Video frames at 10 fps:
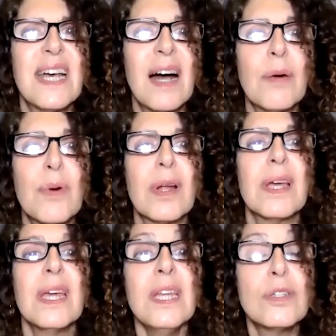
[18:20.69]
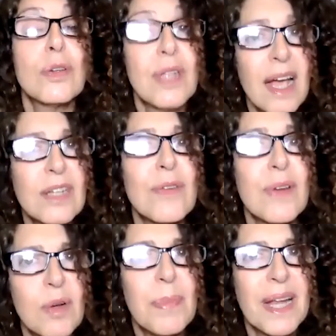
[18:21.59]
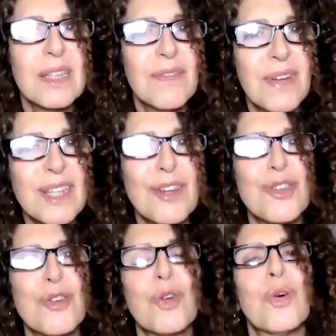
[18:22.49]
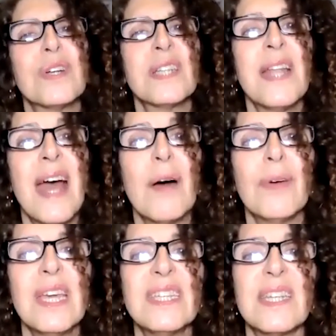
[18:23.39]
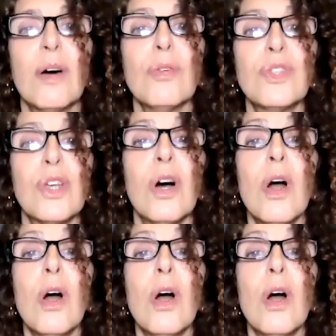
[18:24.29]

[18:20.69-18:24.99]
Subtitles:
our introductory comparative literature course now is also